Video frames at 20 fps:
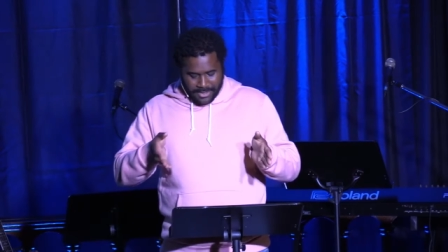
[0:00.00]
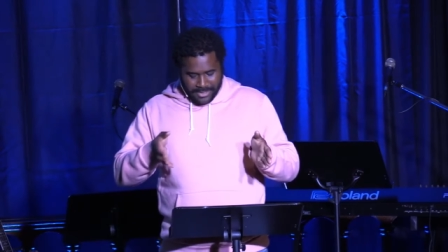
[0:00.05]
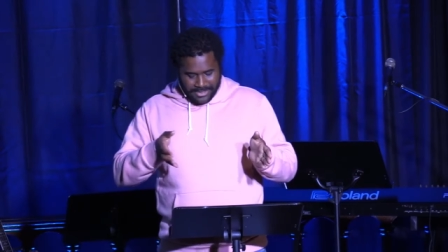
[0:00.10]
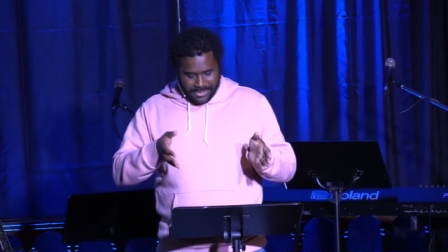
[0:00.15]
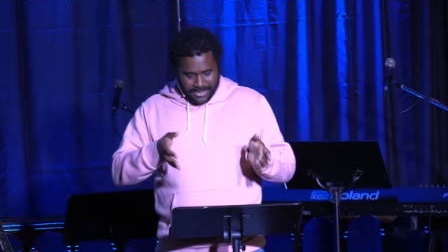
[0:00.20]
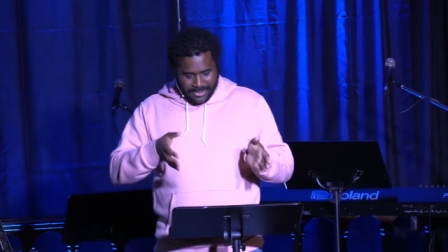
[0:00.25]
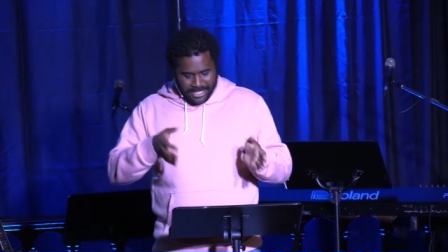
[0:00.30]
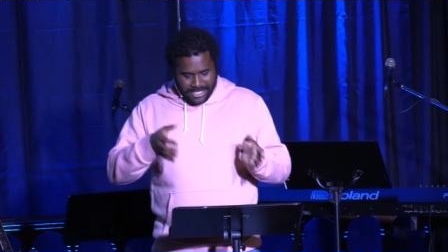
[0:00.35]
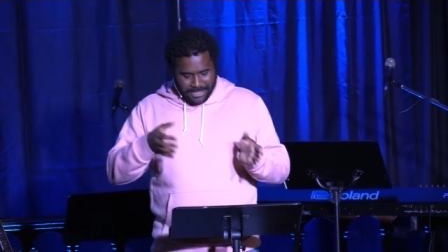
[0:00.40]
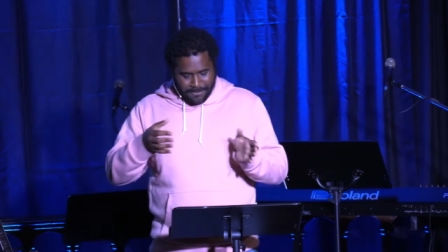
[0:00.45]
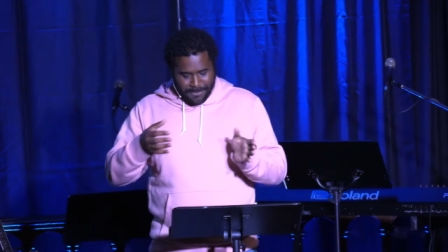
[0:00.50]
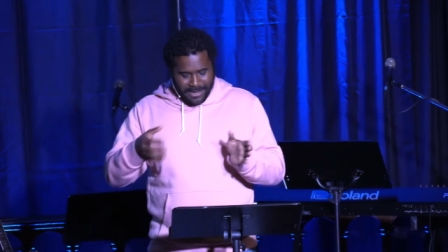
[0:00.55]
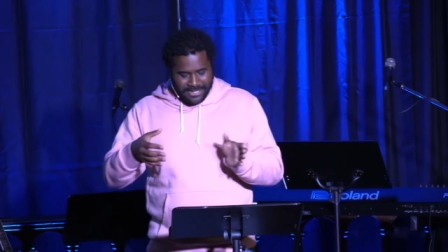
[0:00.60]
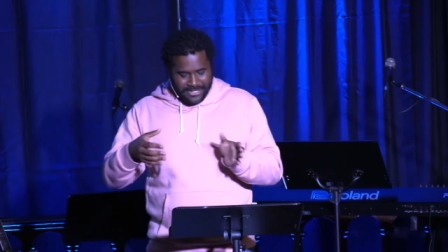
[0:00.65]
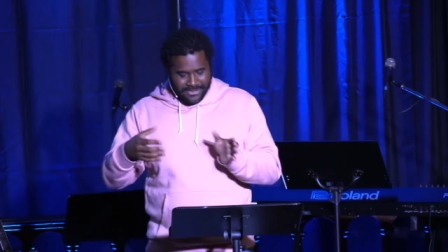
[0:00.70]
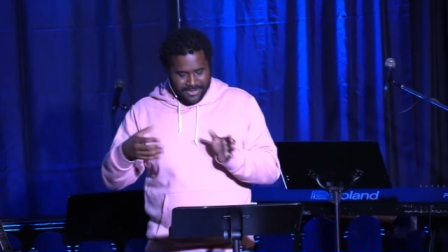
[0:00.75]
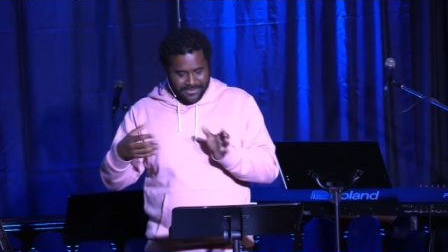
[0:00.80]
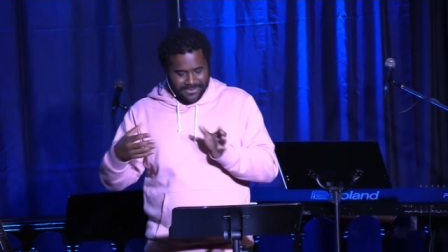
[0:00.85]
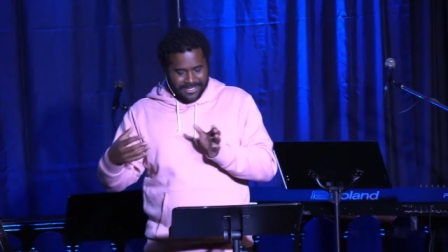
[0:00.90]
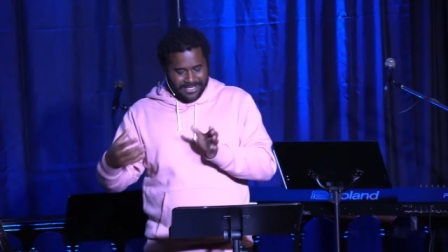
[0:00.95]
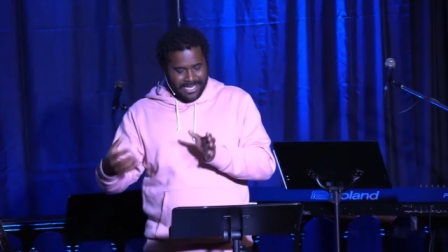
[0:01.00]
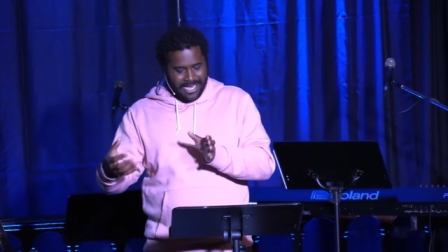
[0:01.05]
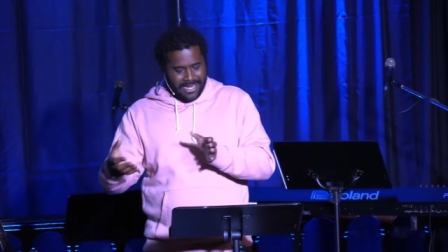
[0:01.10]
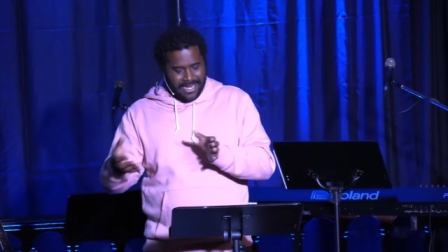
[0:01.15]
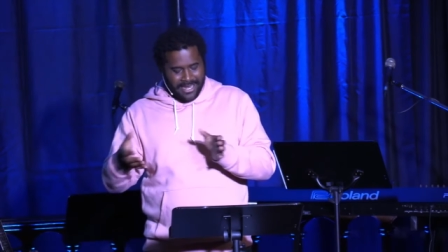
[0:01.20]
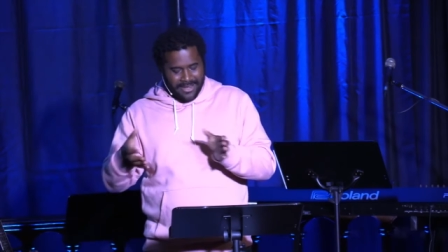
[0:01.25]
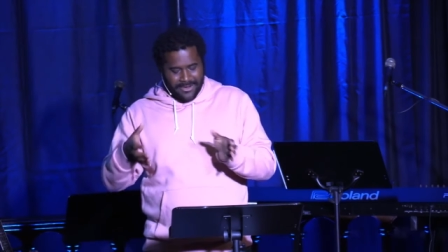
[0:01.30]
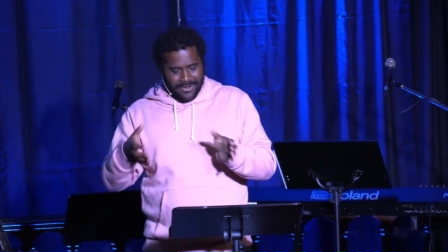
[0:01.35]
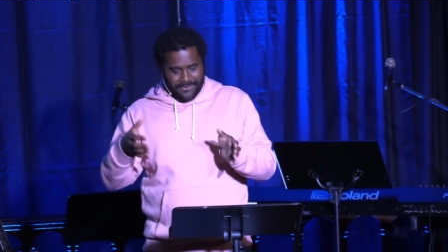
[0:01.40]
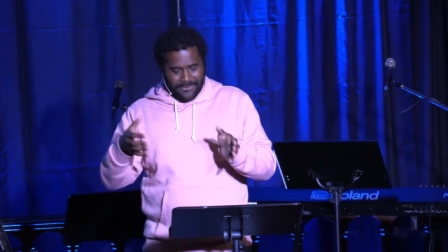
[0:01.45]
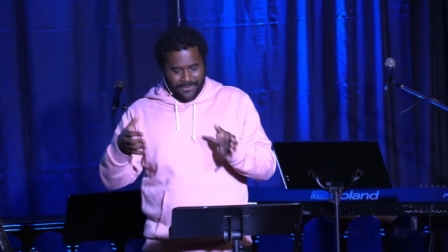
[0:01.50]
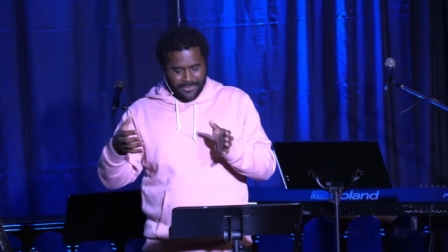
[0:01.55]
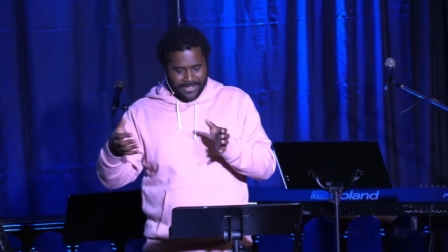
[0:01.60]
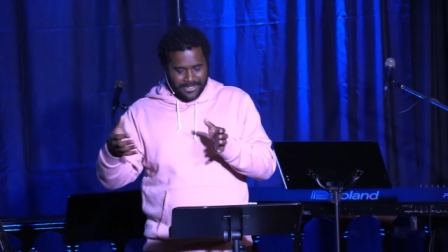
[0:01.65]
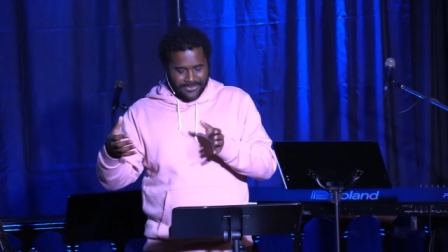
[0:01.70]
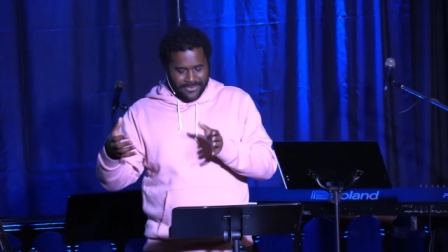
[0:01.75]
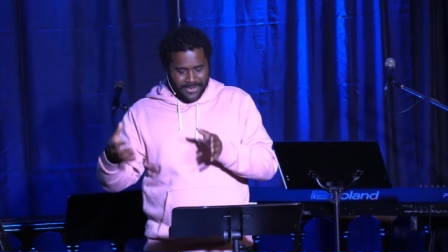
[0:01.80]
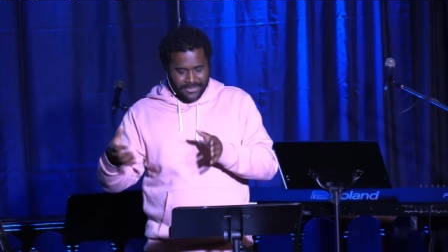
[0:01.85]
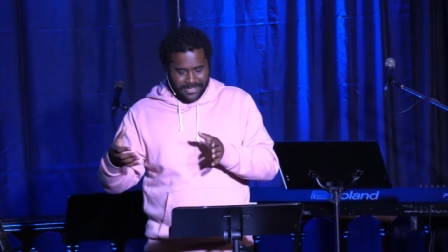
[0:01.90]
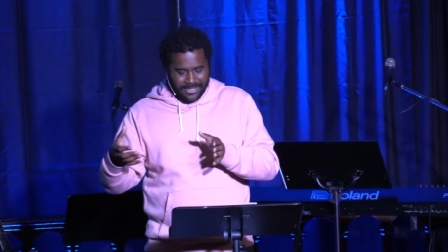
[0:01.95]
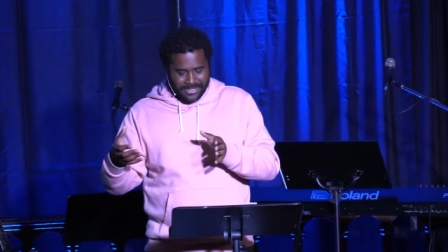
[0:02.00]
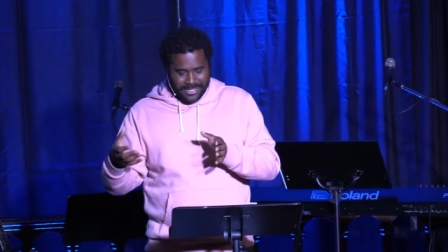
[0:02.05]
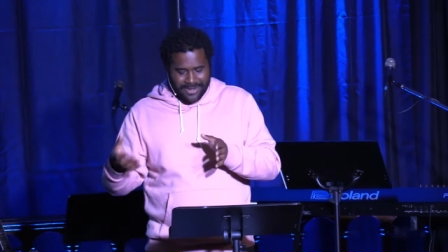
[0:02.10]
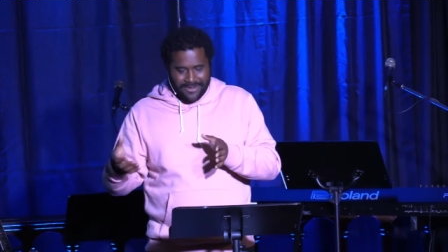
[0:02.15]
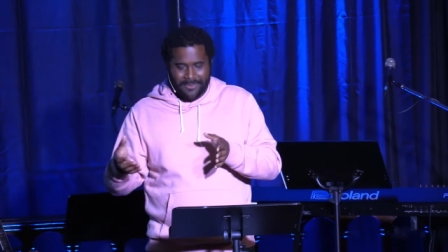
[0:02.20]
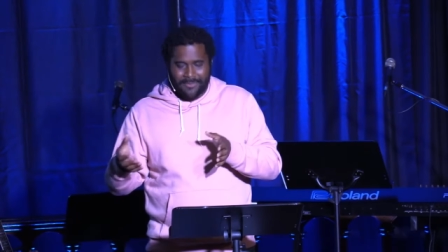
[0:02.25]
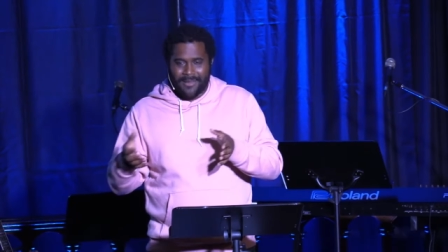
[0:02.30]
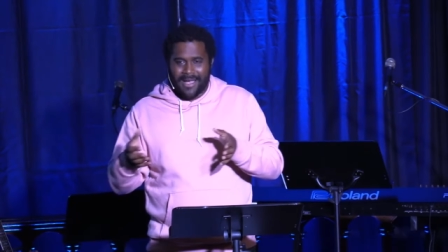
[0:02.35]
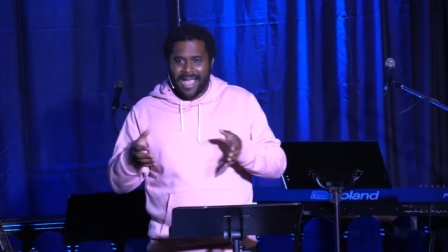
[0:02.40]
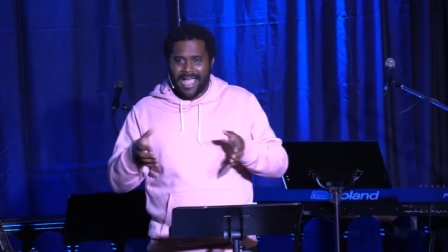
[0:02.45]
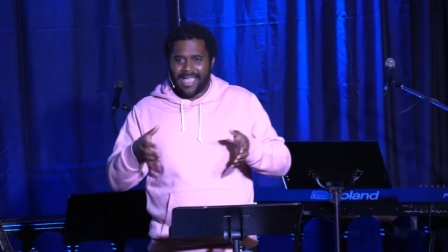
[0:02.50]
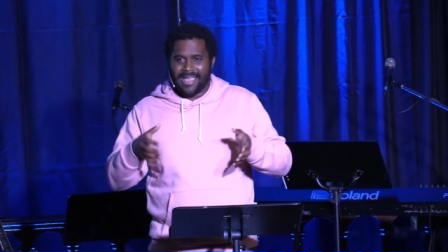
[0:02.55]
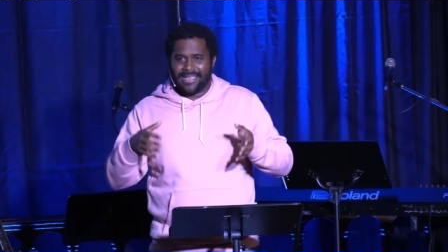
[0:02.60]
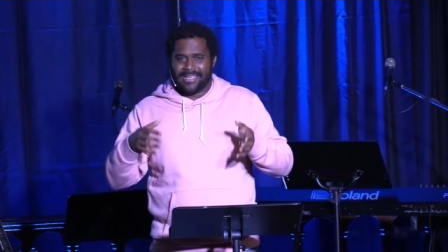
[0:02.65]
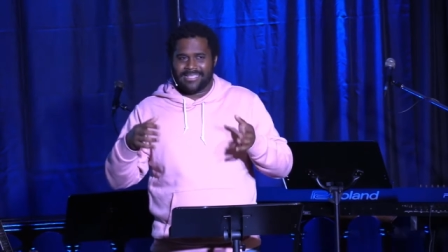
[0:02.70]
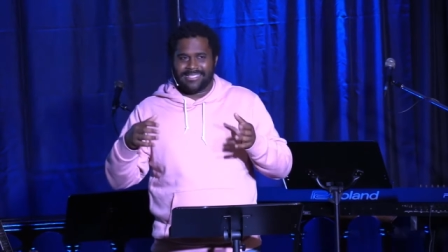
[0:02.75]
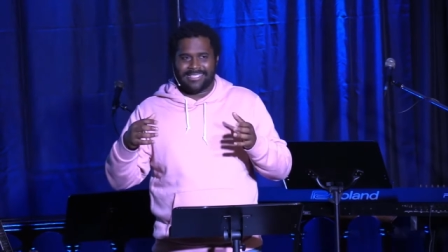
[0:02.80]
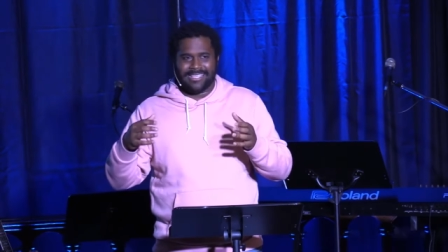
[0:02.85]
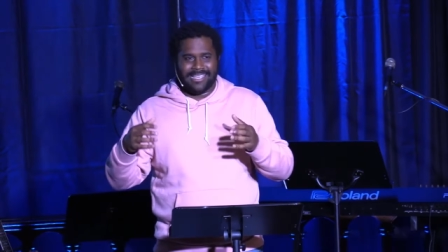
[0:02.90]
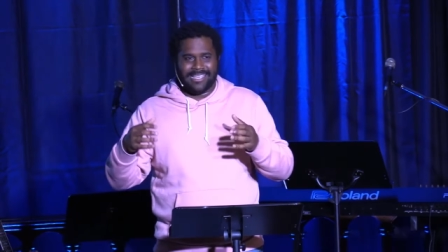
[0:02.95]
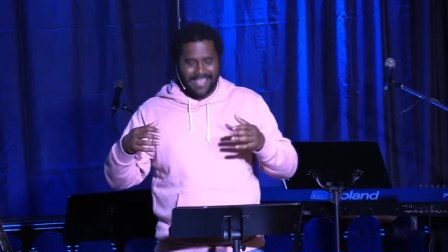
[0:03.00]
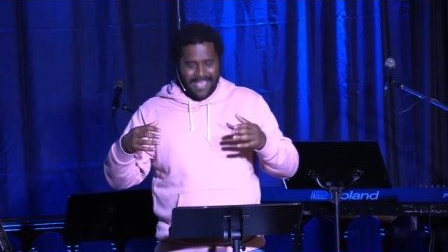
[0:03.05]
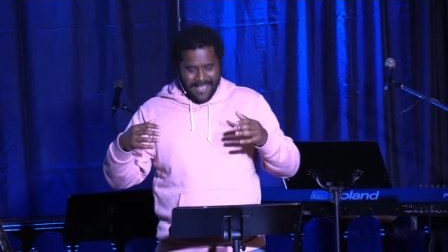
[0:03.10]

And so, this picture of sin here from this verse in Jeremiah is that